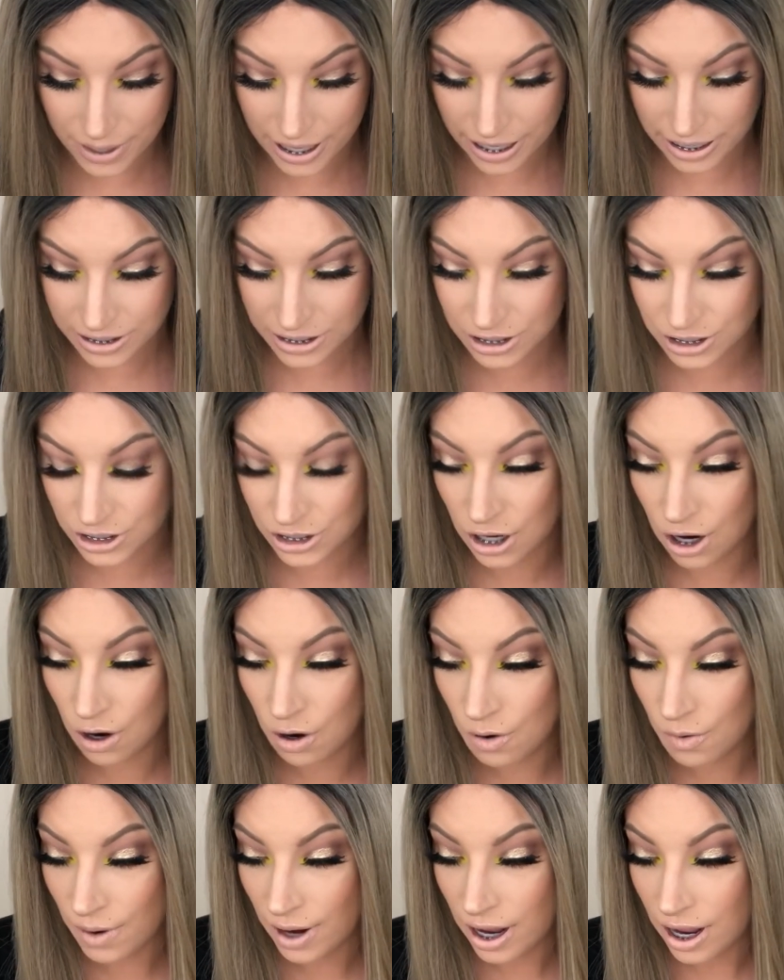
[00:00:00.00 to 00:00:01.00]
but it's
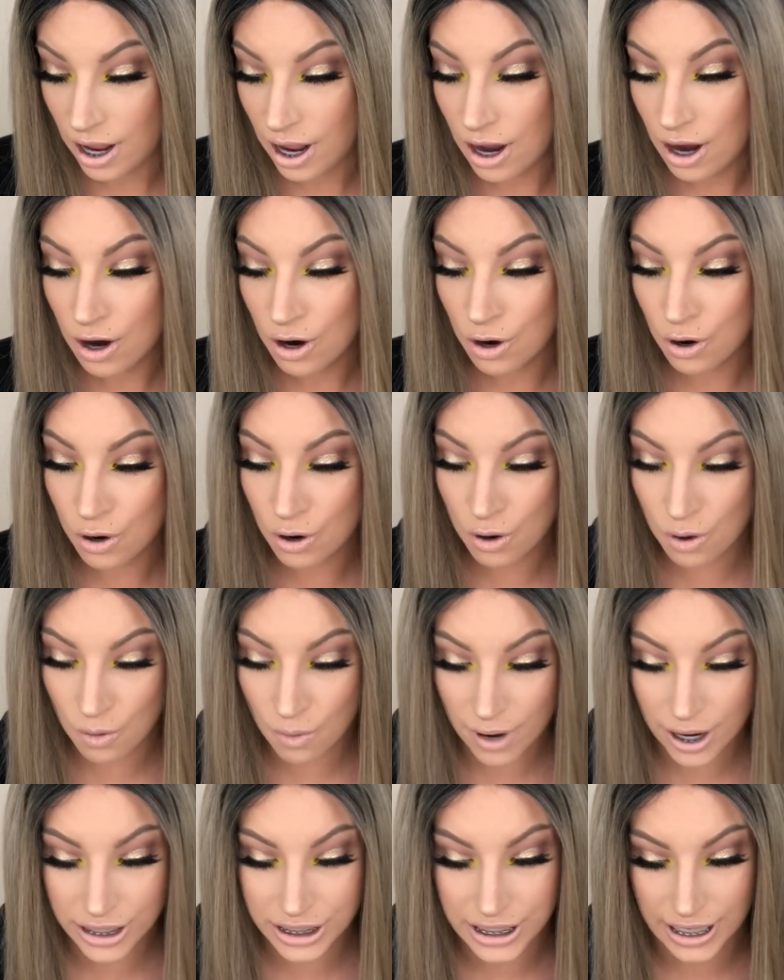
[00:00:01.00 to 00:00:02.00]
so
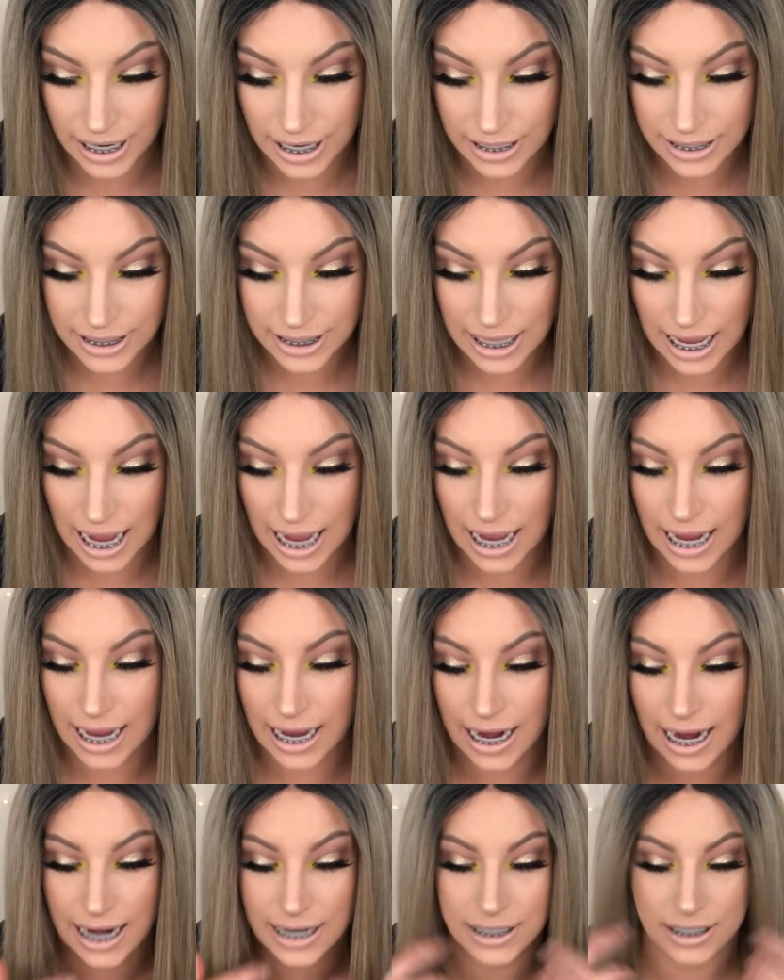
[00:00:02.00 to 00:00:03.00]
gorgeous
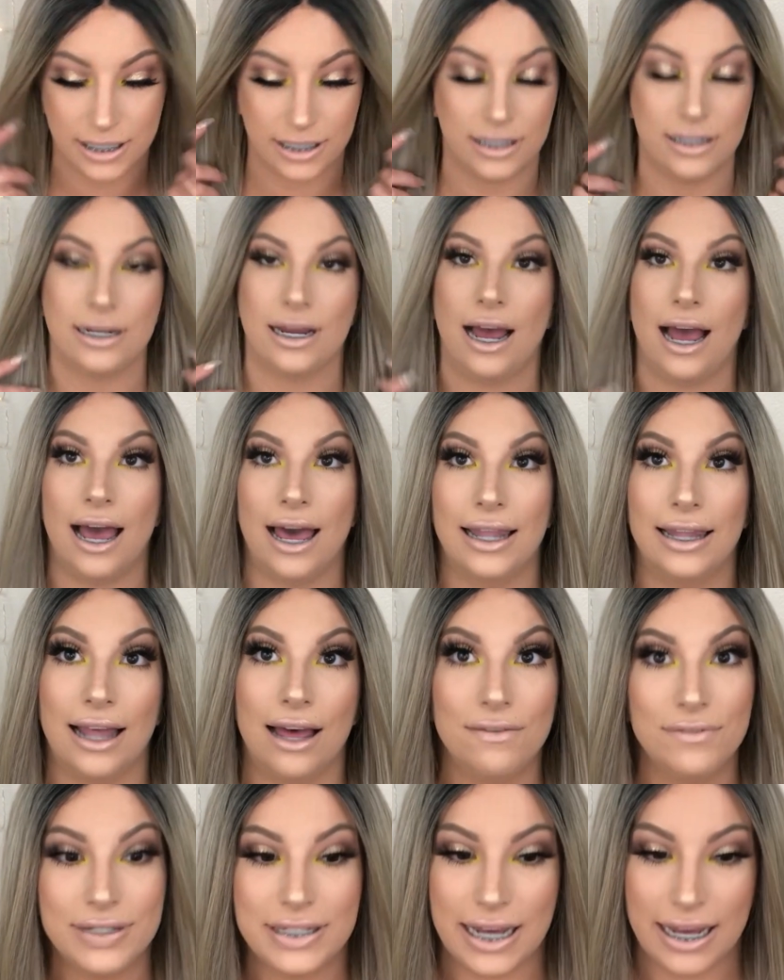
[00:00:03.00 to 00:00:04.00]
that I
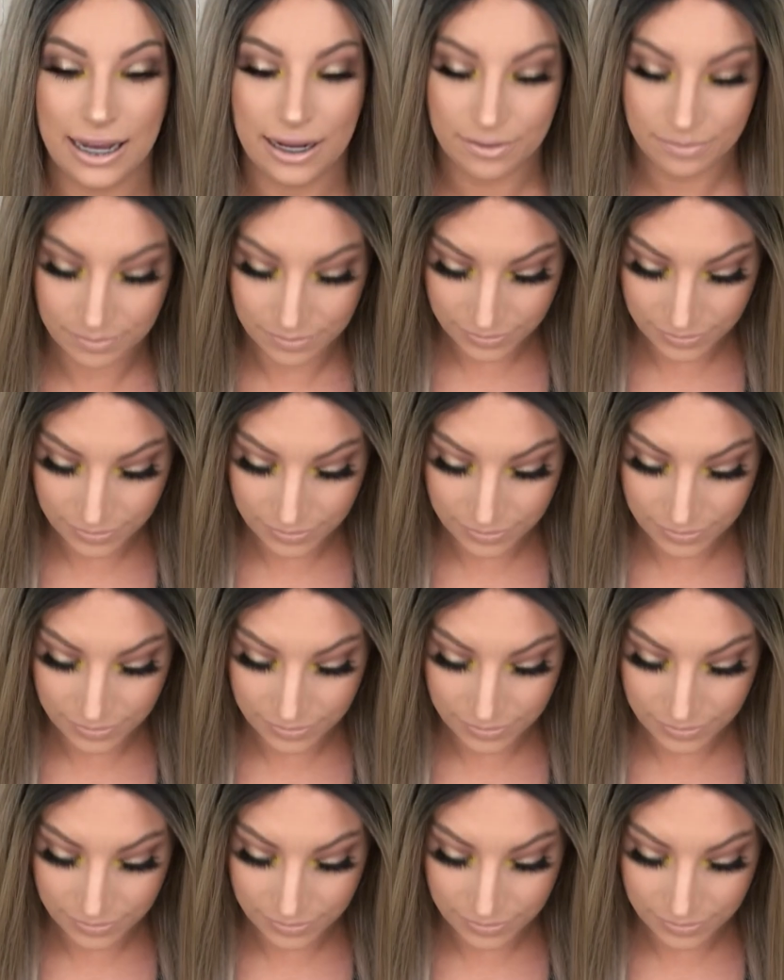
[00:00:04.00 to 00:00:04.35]
loved it.